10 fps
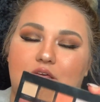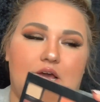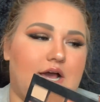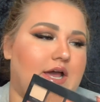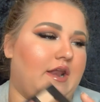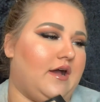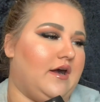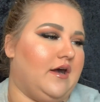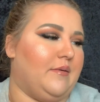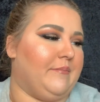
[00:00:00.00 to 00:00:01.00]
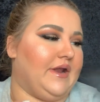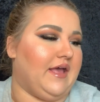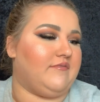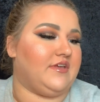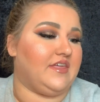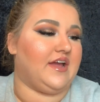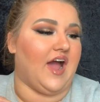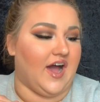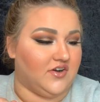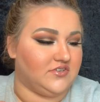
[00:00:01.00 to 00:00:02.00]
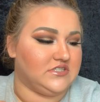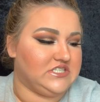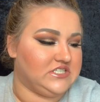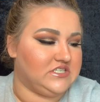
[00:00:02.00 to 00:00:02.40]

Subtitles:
that. But everything else,